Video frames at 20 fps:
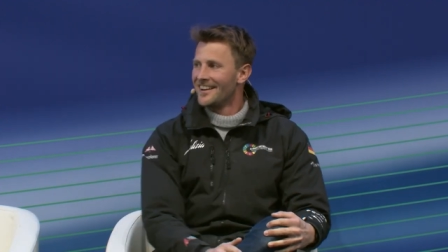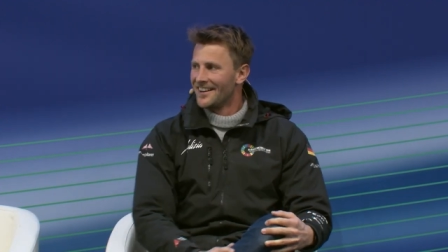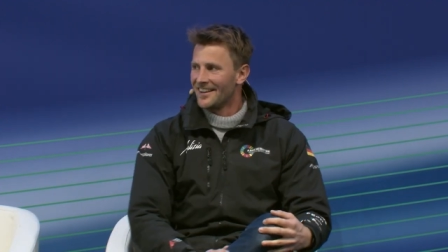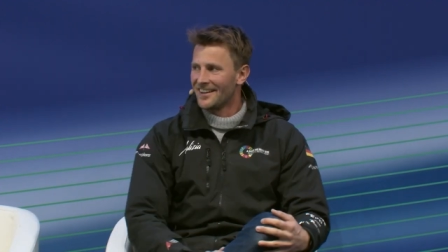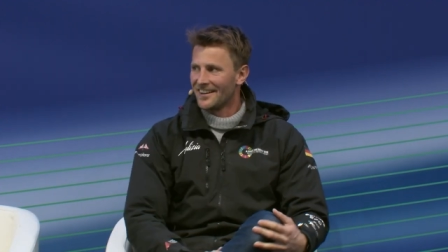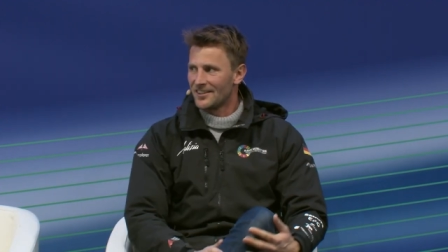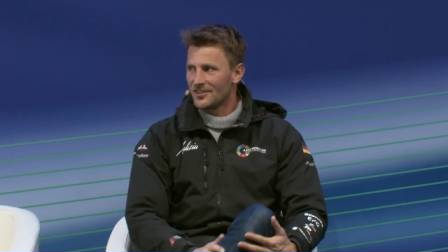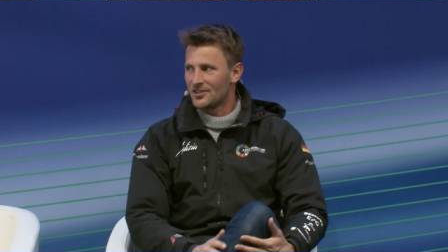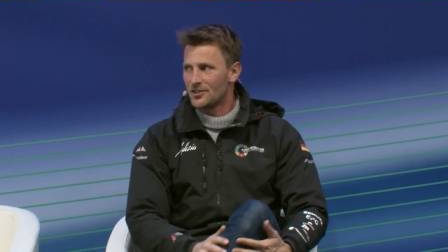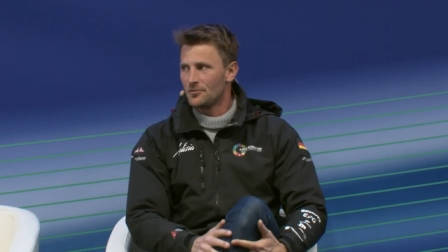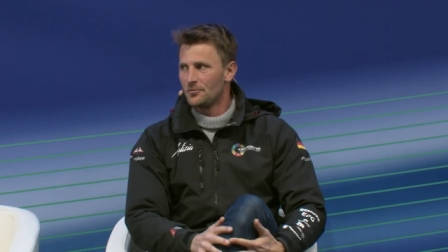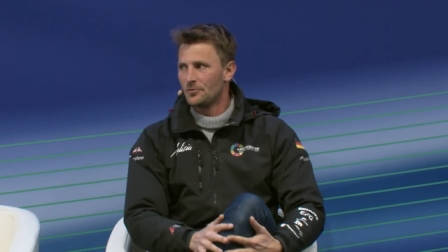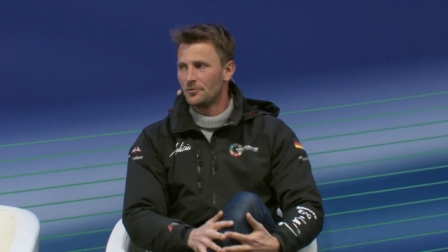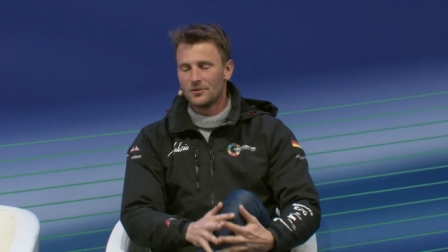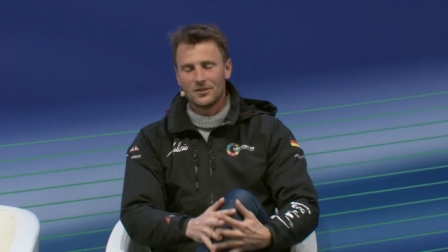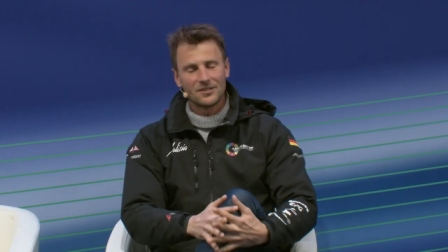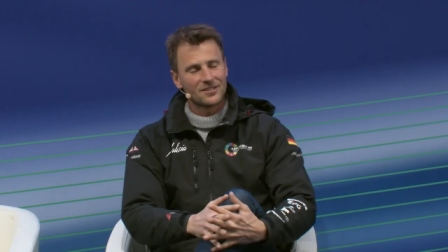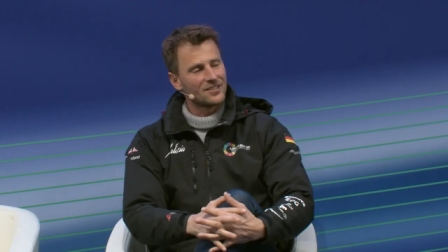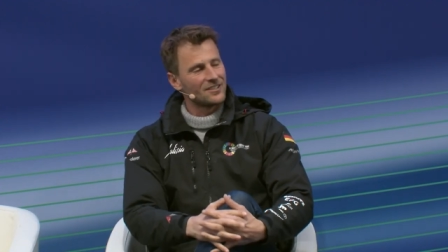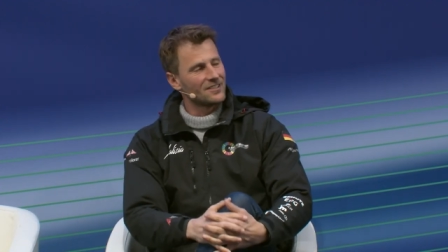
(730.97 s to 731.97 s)
Uh, she,
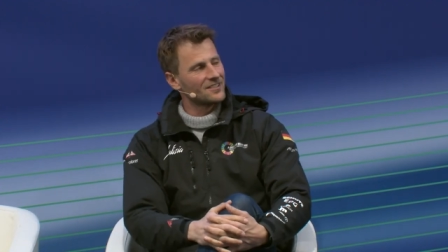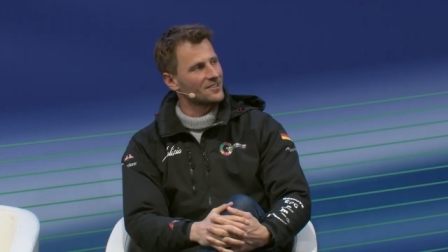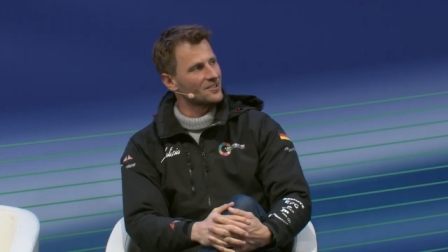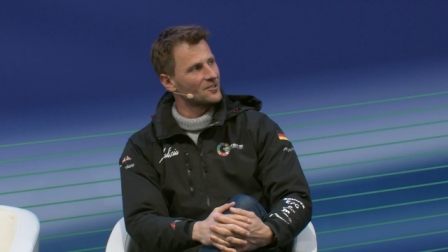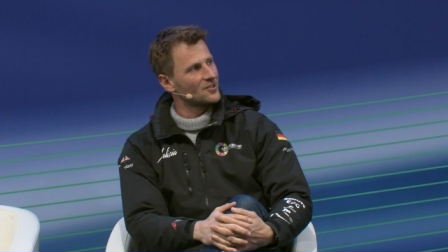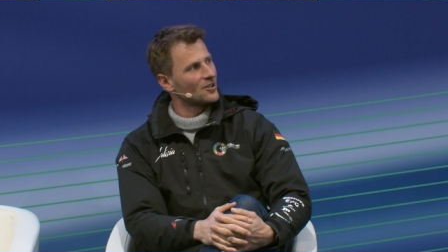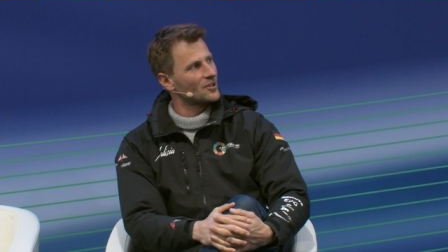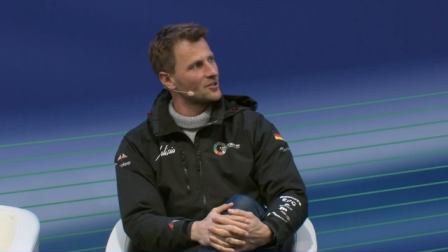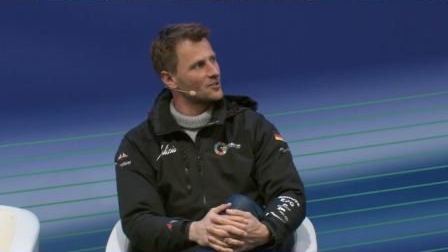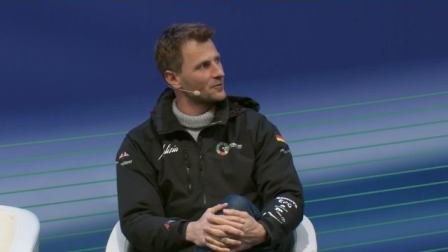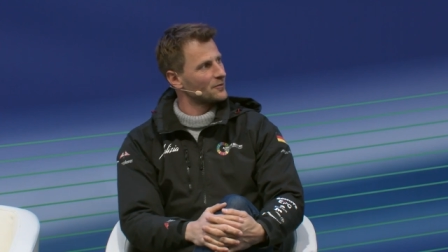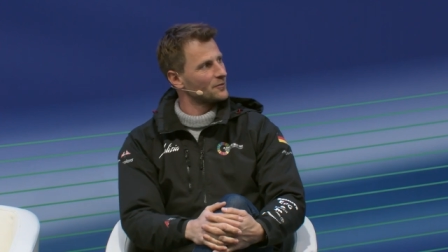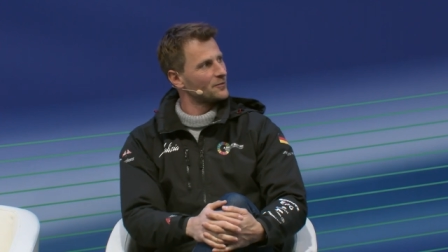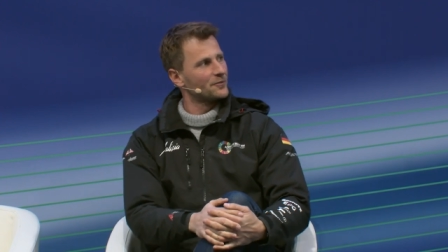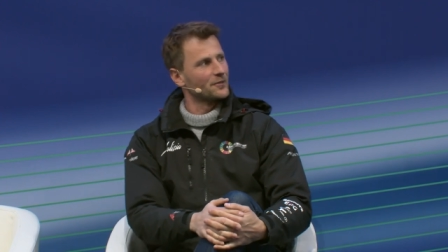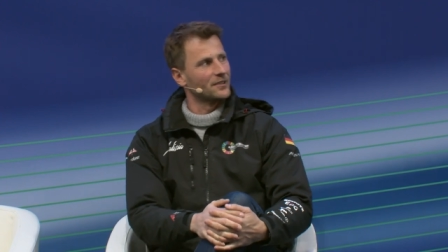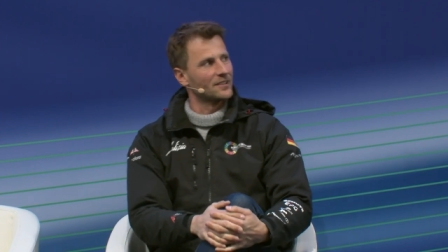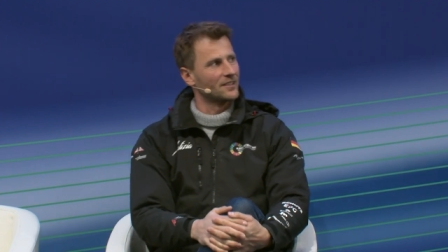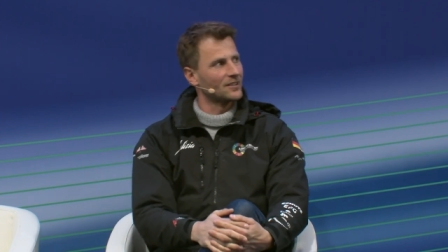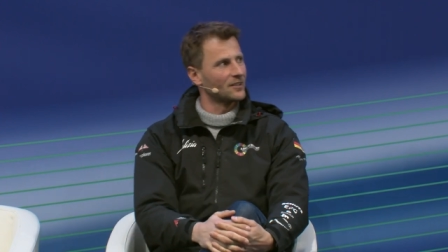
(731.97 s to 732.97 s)
she's in charge
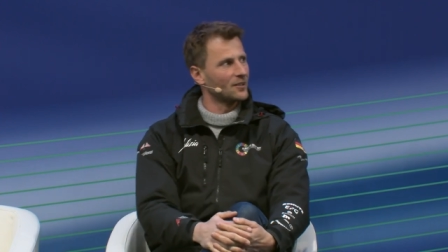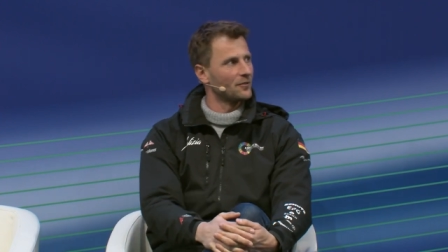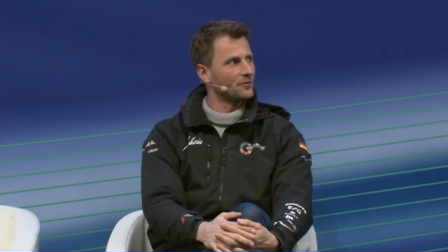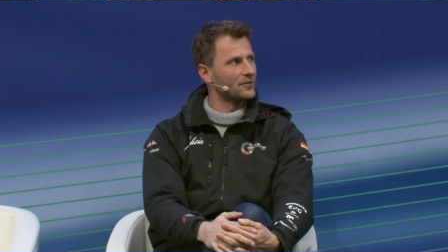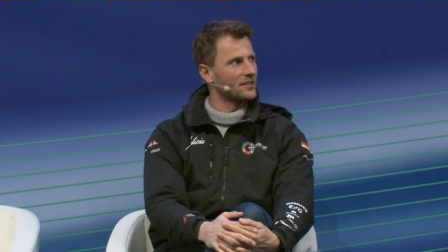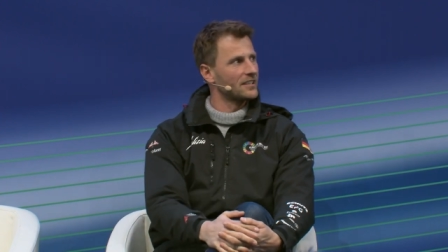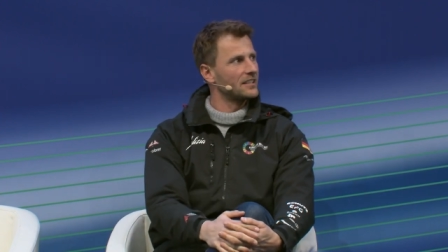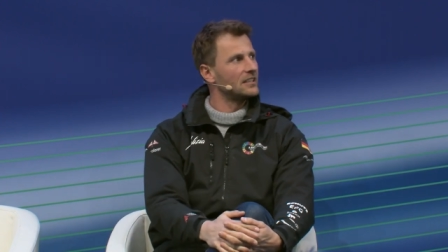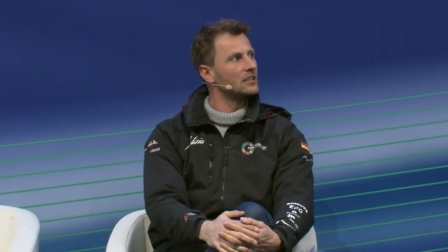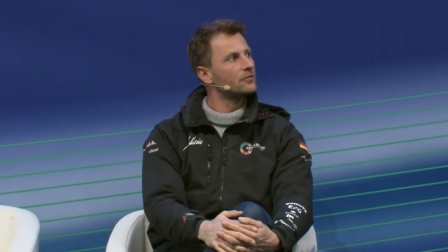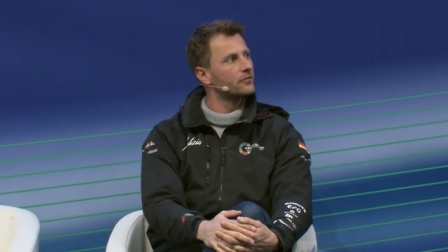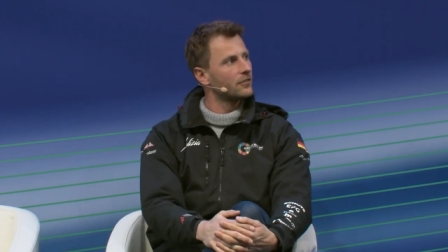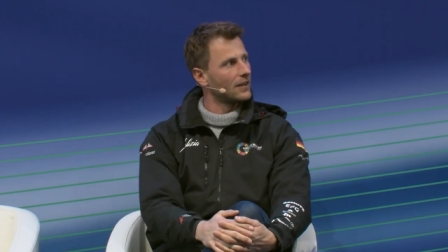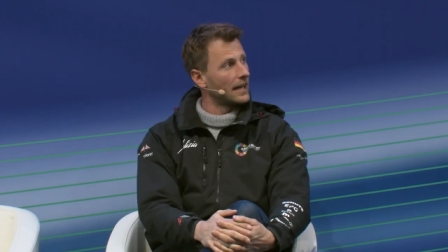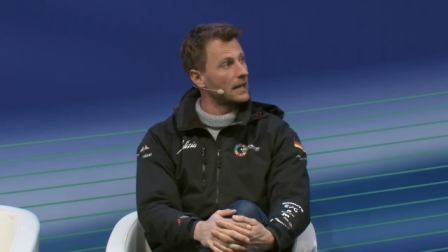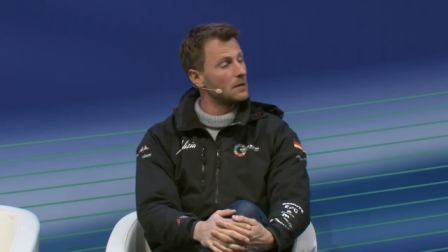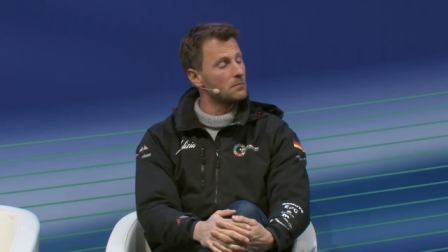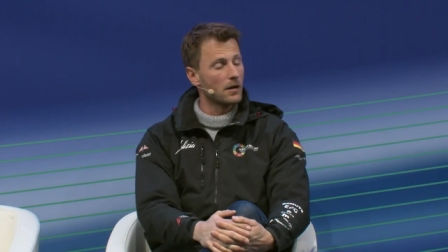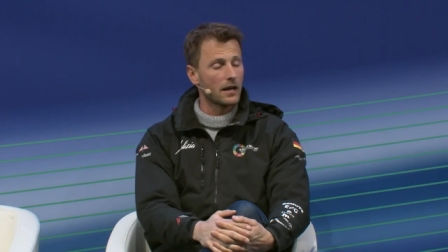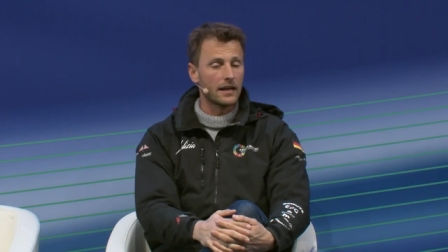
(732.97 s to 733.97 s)
of, uh, of the Kiel
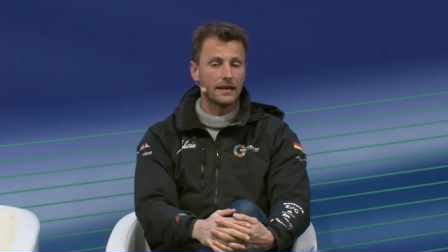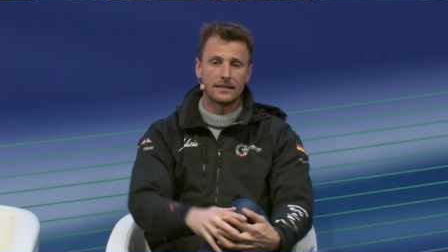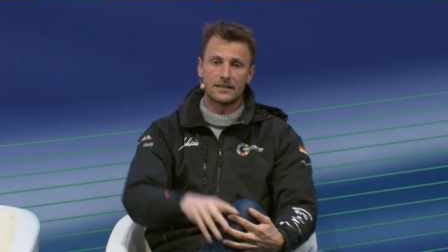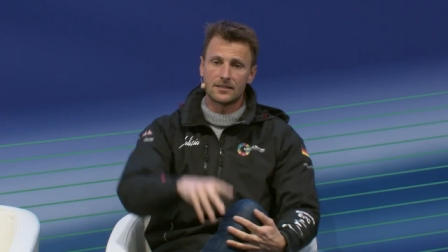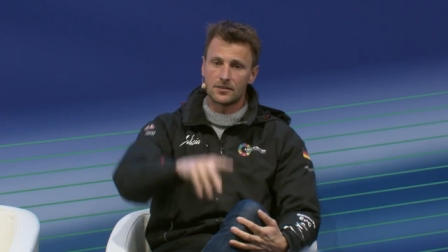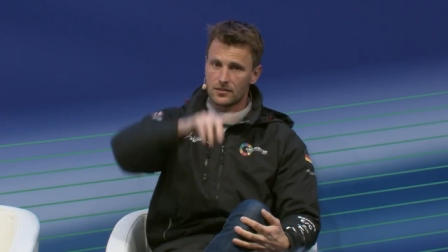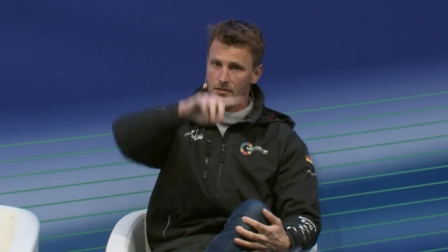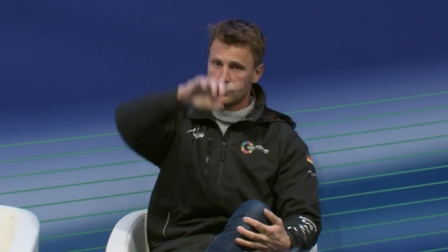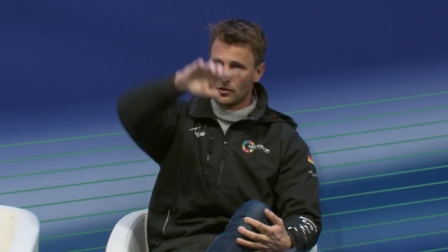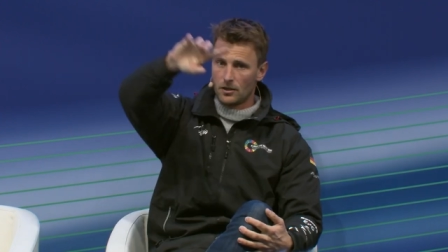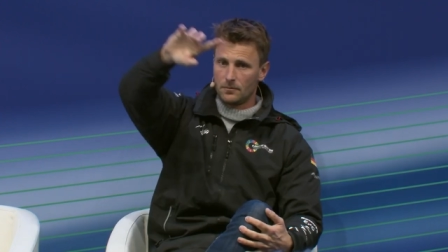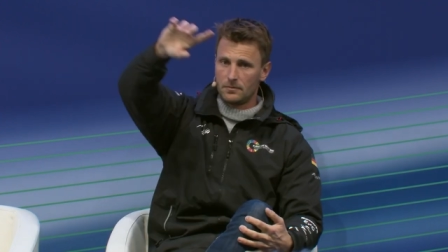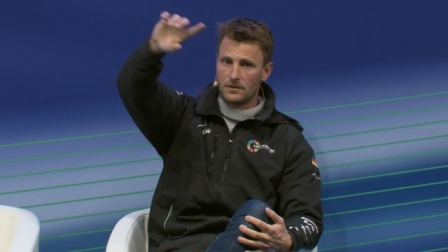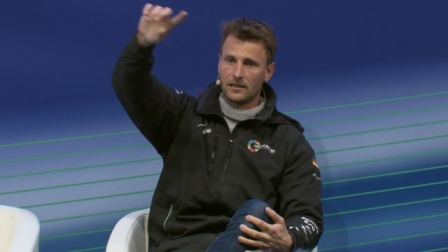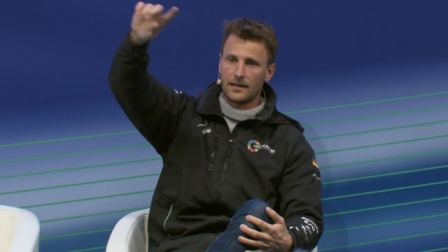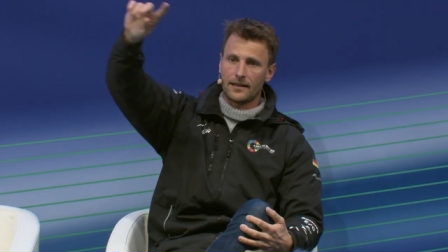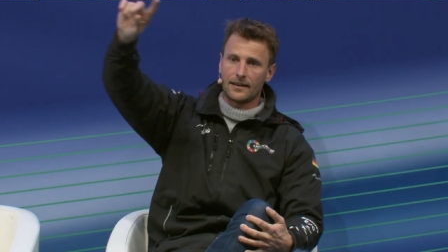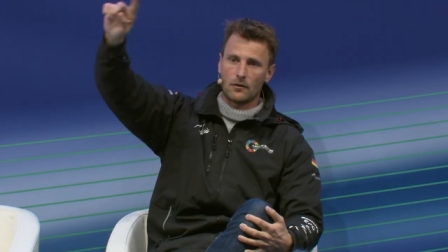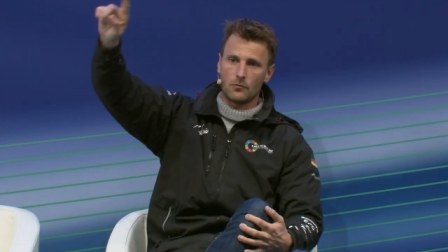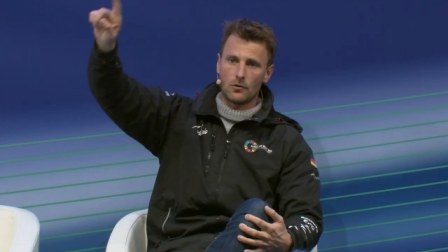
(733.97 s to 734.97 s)
flyby. It's going to be
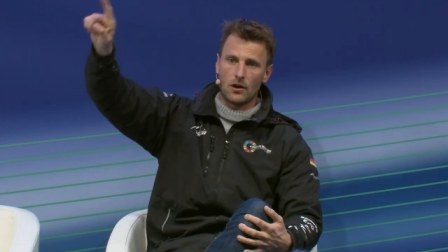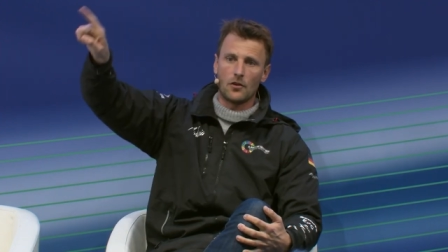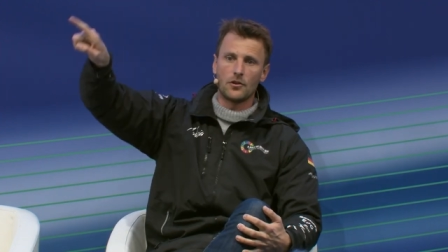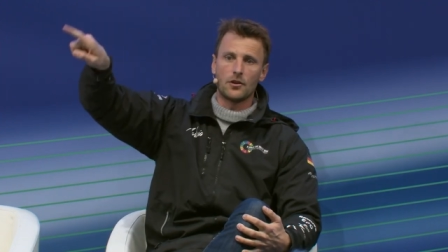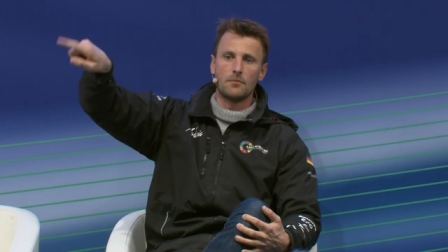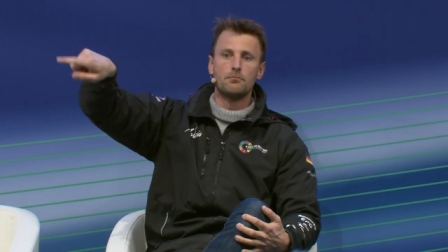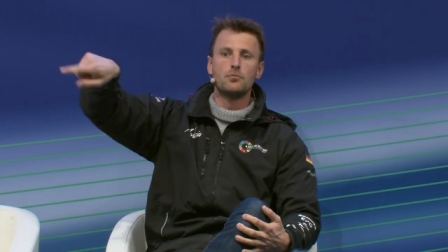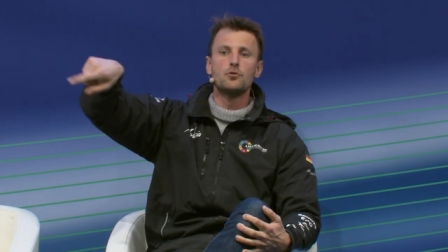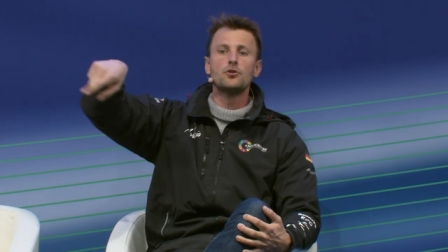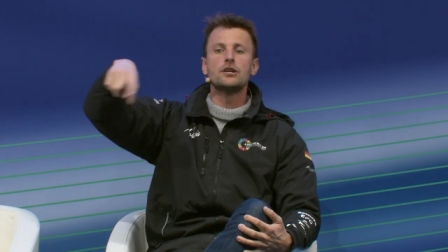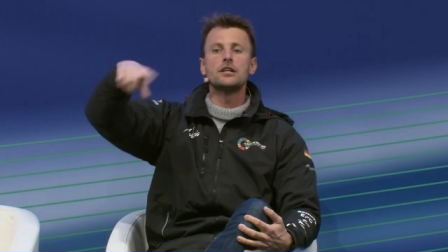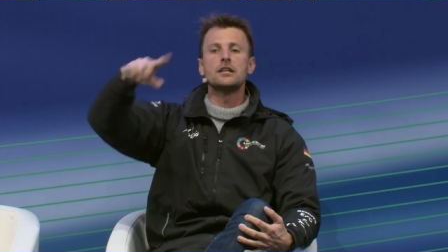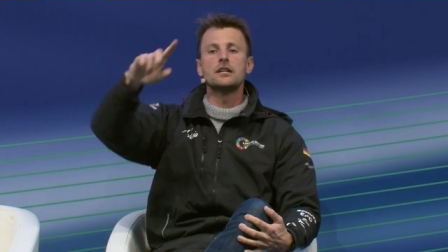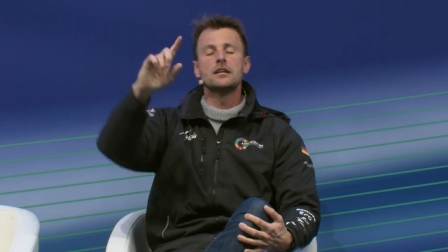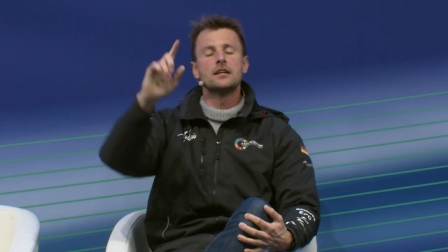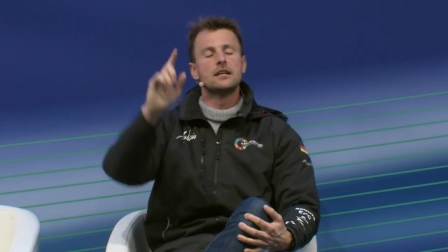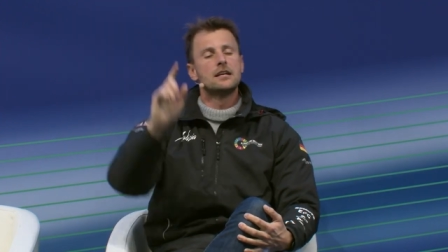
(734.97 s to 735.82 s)
like around a buoy